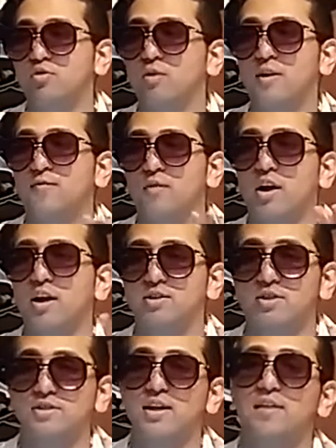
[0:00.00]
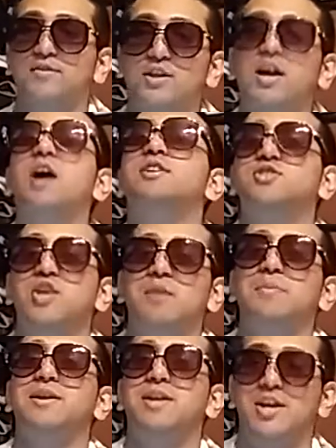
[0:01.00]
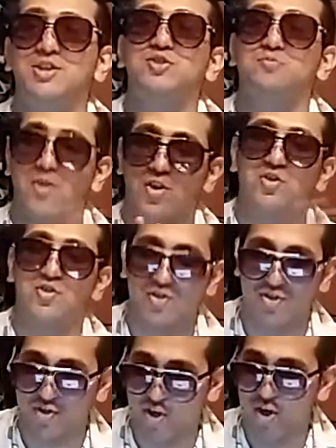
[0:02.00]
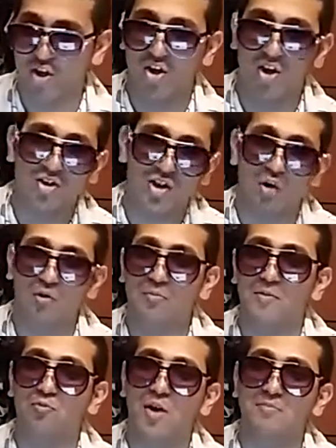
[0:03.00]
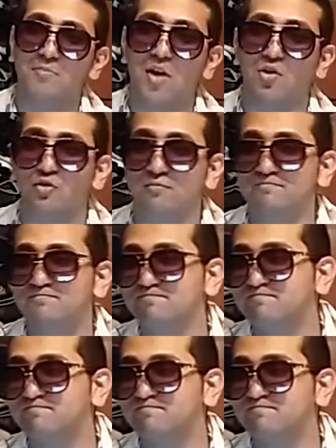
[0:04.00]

You know what? Fuck it. Just say, shut up and kiss me. And just, that would have been way better.